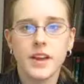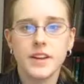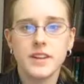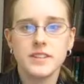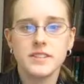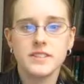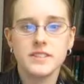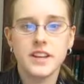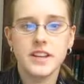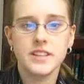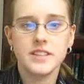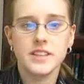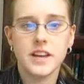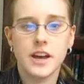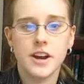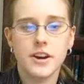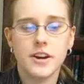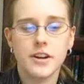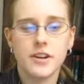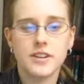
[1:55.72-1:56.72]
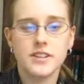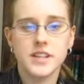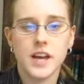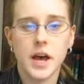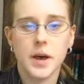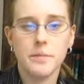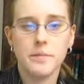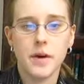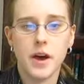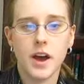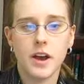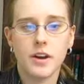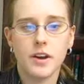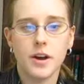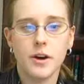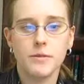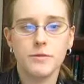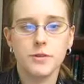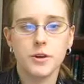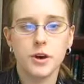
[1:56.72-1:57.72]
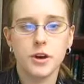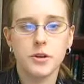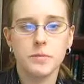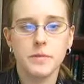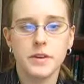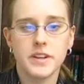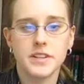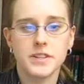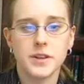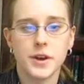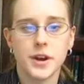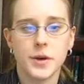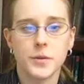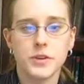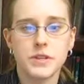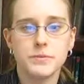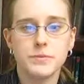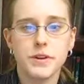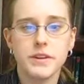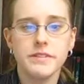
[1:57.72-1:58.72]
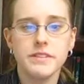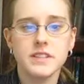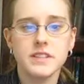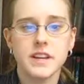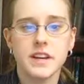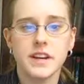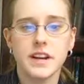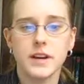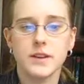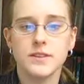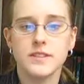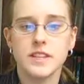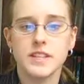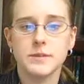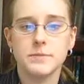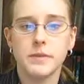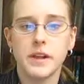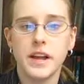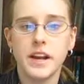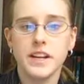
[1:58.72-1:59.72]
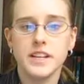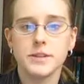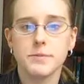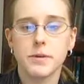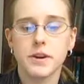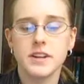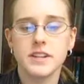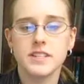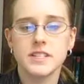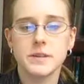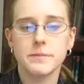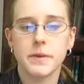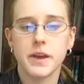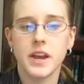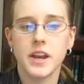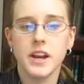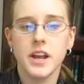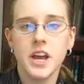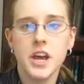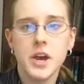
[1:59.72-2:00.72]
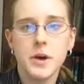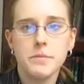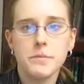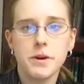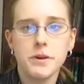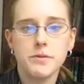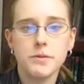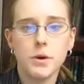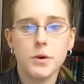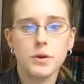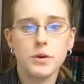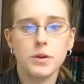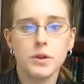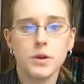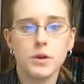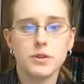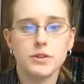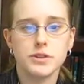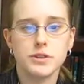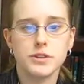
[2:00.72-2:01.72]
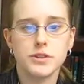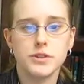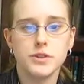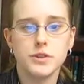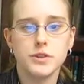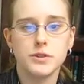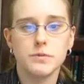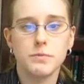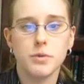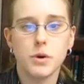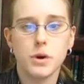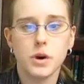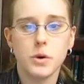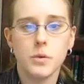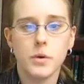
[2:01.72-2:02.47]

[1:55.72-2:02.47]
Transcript: State Senator Tom Bakk of Cook, Minnesota, was previously announced as planning to participate, but road closures due to poor